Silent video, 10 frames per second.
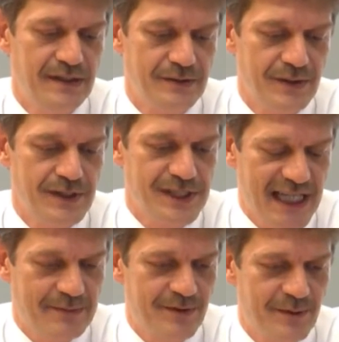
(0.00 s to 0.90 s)
to
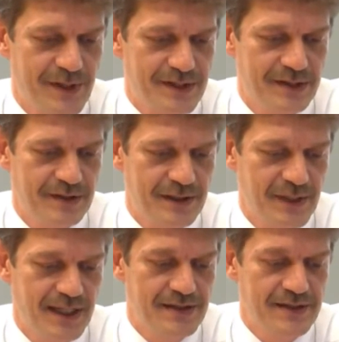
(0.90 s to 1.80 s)
escape from the central
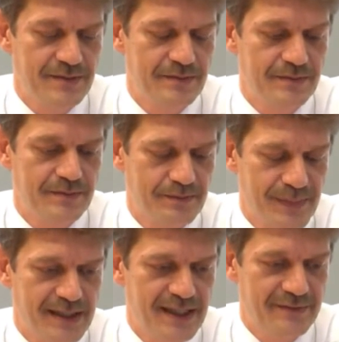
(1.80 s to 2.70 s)
mass
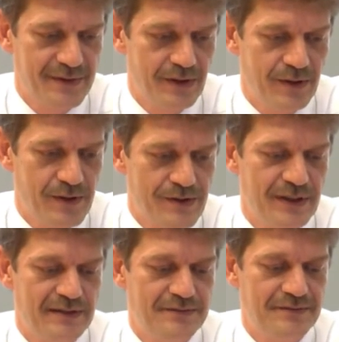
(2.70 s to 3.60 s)
but having also
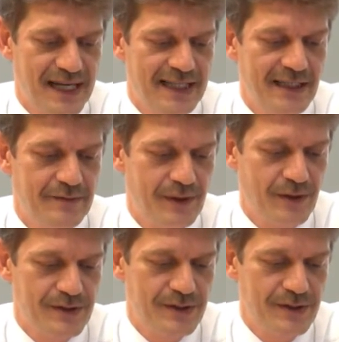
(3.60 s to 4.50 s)
a finite
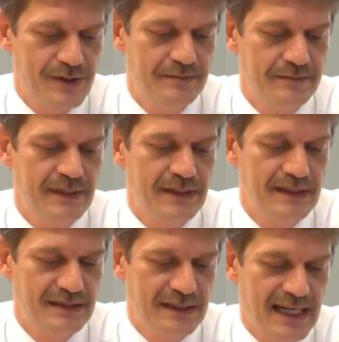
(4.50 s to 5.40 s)
velocity
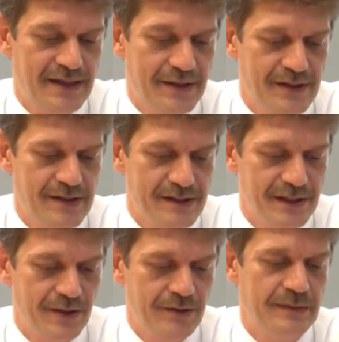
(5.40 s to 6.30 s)
higher than
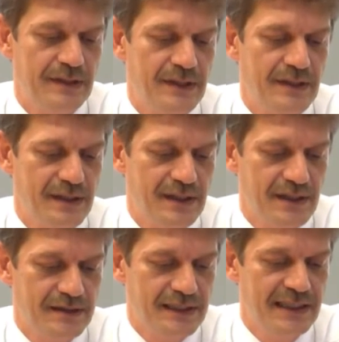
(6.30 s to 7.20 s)
zero
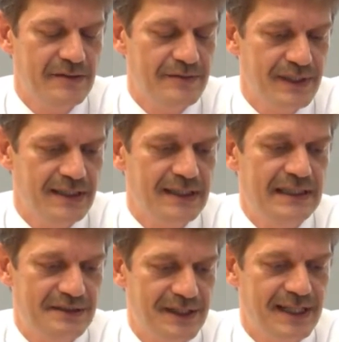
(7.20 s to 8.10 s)
uh, in
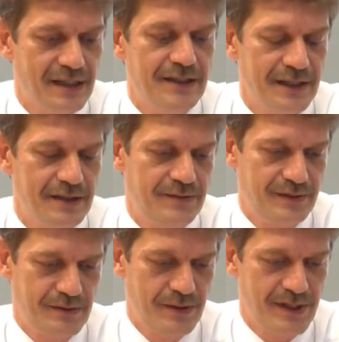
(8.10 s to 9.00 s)
infinity relative
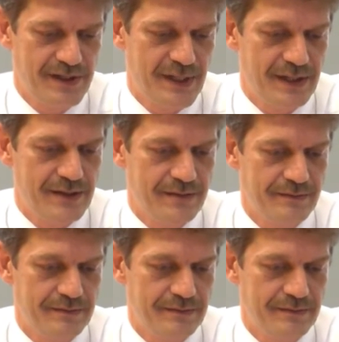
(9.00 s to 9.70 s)
to this mass.